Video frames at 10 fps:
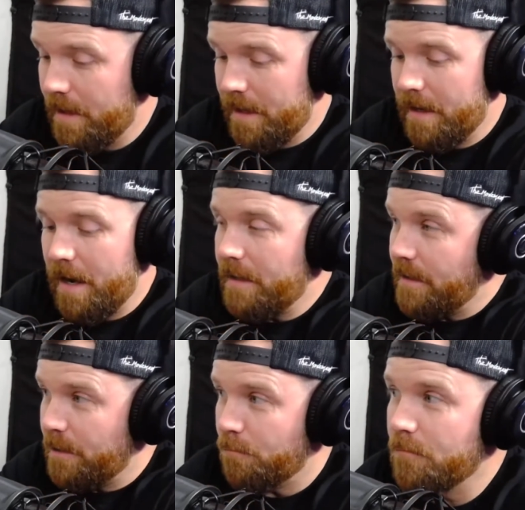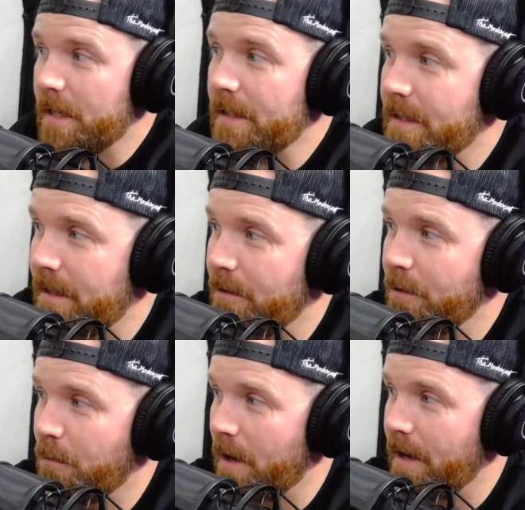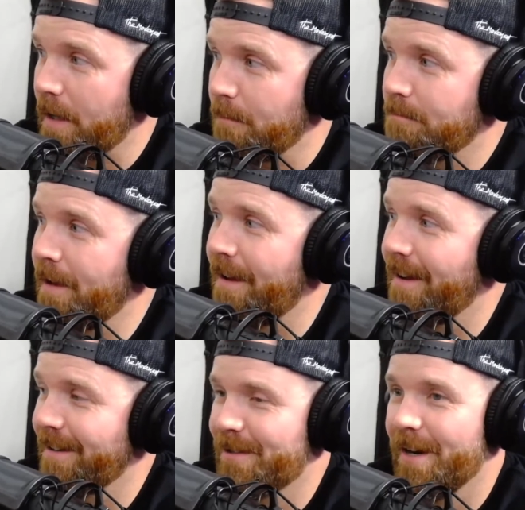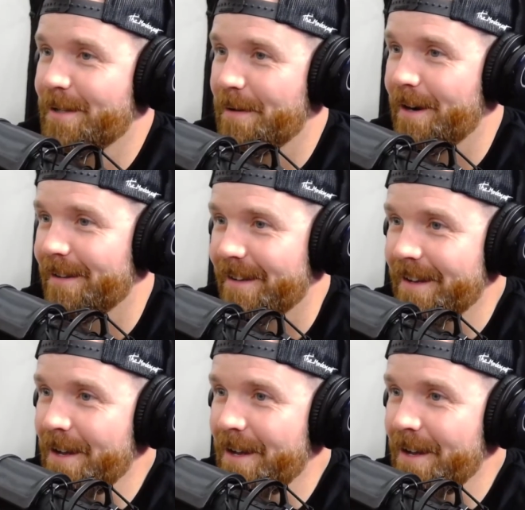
and now I need to really tell you where I am transparently,